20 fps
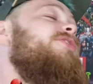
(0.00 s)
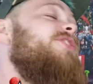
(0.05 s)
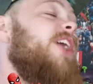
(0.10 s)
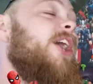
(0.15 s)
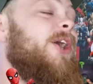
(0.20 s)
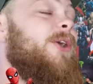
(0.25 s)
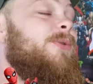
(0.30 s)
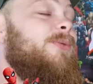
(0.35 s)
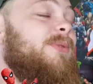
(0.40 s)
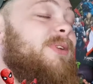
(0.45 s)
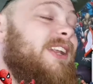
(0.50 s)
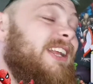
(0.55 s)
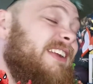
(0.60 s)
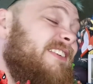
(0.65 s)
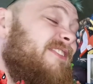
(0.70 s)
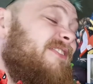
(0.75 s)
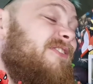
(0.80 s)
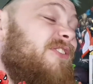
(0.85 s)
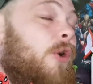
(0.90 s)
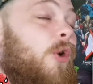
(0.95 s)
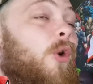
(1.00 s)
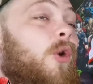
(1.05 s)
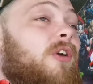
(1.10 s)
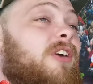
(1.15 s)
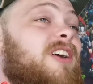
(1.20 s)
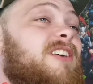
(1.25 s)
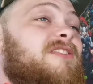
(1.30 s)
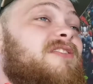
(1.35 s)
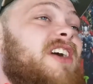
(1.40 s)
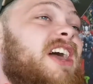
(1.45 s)
there's only
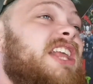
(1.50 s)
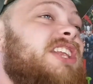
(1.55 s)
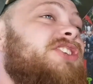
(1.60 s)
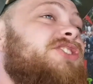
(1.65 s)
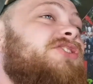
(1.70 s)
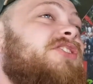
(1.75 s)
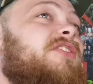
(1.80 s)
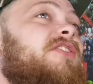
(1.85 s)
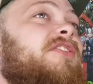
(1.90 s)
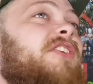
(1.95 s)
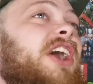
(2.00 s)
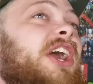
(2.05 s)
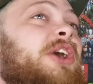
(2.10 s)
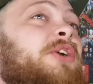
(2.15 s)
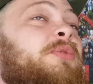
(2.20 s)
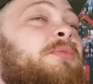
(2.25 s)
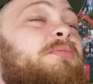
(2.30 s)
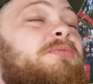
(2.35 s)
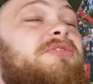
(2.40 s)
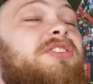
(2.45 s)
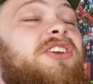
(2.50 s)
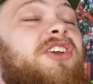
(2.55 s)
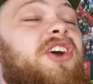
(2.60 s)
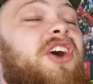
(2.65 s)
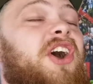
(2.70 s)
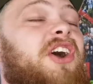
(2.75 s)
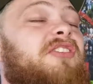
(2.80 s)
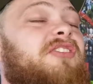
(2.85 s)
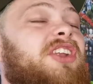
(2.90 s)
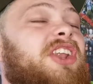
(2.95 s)
four Avenger films
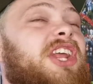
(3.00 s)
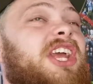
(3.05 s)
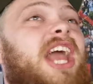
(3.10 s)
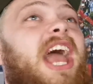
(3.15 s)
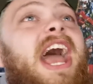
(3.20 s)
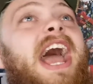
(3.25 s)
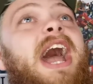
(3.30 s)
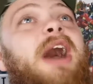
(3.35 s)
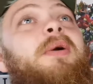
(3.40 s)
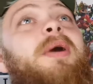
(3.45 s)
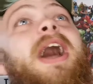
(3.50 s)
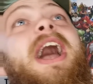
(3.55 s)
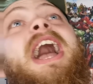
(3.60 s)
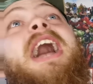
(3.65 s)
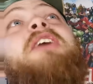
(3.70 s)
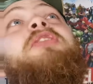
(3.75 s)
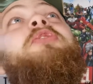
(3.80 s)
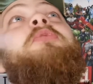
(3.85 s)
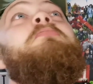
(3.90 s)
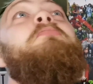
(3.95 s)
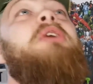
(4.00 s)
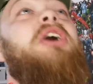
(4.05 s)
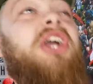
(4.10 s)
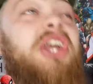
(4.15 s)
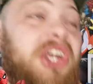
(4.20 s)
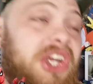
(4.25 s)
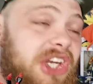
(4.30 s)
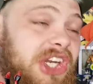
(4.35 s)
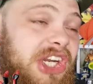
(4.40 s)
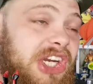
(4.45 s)
currently out at the
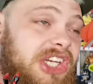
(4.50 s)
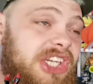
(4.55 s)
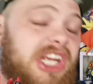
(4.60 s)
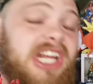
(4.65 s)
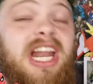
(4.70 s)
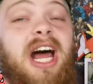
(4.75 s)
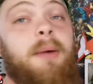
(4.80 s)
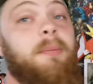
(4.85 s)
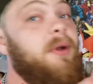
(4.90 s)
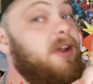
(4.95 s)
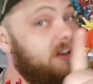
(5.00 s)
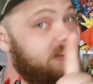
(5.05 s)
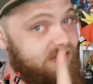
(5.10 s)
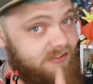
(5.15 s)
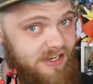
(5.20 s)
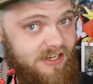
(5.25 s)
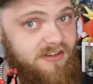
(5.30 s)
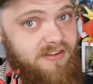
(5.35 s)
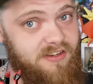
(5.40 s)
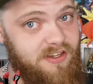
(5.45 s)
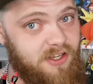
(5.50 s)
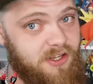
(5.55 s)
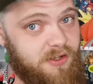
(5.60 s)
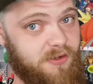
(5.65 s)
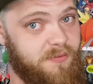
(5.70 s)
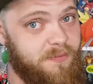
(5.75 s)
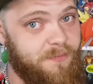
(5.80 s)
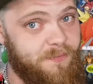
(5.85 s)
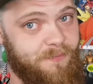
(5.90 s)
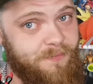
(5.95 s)
minute. And I'm going to say to
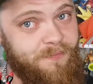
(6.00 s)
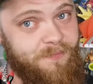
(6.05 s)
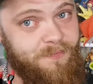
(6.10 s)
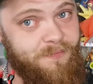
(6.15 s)
you,